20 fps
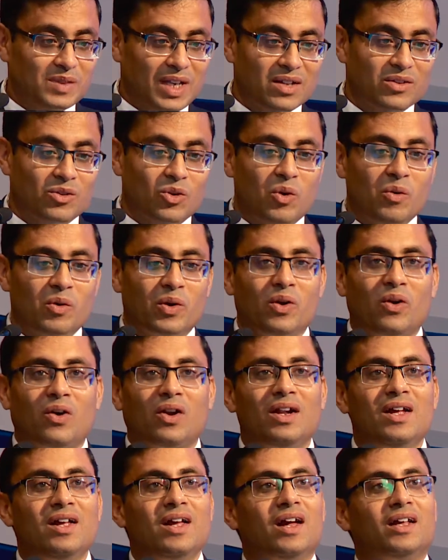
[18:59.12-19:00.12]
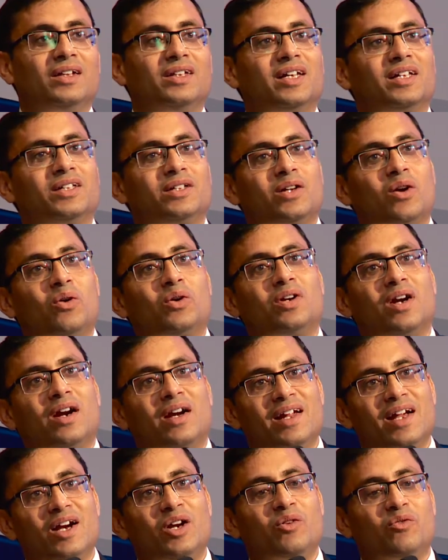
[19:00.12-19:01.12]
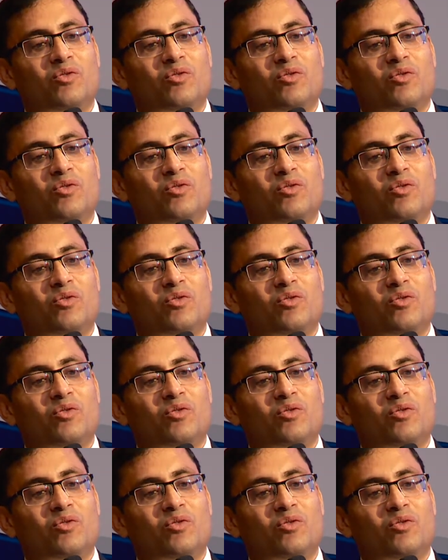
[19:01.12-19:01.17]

So overall, there is around 38 to